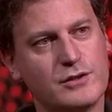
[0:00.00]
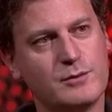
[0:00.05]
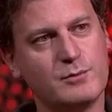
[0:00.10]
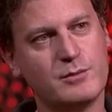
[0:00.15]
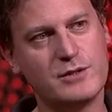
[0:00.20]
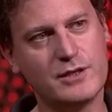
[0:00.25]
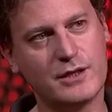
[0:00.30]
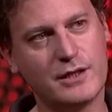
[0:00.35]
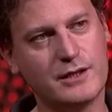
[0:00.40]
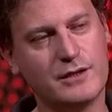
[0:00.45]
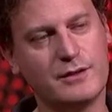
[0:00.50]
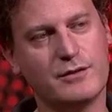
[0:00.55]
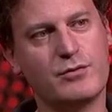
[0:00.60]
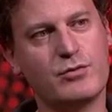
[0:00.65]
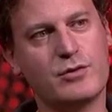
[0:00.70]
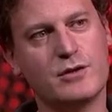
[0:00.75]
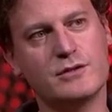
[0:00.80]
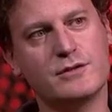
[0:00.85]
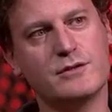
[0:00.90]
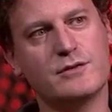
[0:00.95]
and particularly the
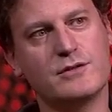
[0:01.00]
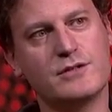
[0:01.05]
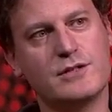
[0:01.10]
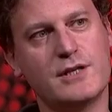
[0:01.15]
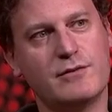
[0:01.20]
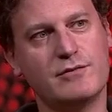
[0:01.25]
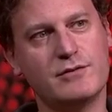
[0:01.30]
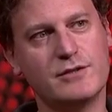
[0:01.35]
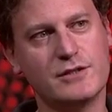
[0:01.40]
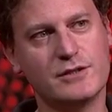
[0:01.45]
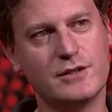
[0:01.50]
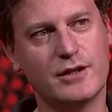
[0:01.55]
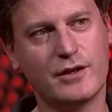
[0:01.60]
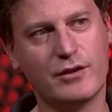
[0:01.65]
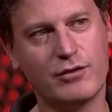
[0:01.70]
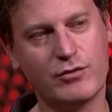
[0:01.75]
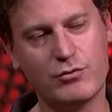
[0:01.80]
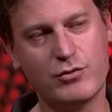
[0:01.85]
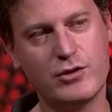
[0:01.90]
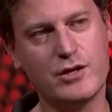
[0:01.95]
thrillers of the 70s, like
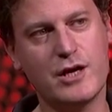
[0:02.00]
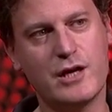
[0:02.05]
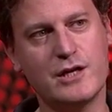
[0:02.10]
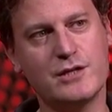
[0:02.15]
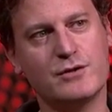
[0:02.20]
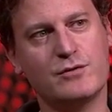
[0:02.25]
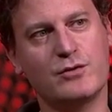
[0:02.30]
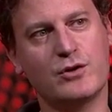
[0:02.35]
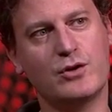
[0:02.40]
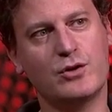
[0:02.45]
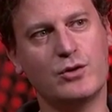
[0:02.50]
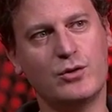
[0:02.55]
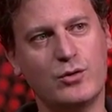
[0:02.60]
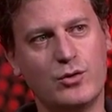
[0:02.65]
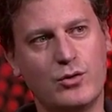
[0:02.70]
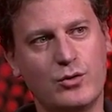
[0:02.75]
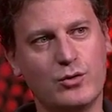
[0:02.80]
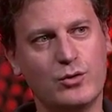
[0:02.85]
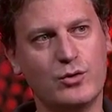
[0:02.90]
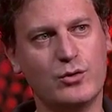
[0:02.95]
3 Days of the
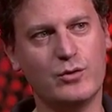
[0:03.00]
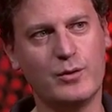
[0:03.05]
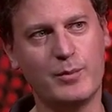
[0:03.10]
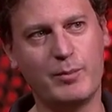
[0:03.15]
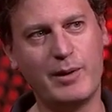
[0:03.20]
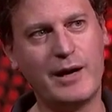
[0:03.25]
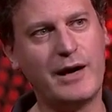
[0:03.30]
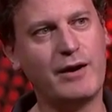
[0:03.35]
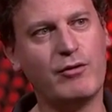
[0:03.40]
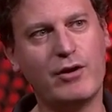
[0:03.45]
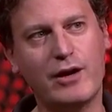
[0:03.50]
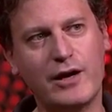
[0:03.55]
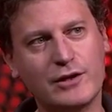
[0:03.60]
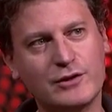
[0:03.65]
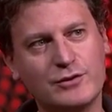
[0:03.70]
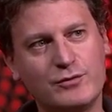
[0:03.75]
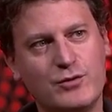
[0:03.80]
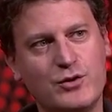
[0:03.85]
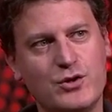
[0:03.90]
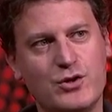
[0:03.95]
Condor, The
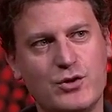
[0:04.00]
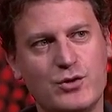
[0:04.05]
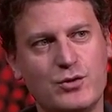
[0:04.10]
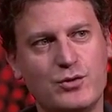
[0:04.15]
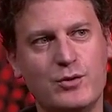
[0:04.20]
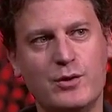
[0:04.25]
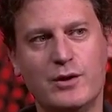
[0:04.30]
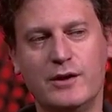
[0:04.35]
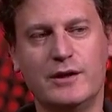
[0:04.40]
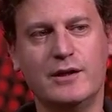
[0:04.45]
Parallax View,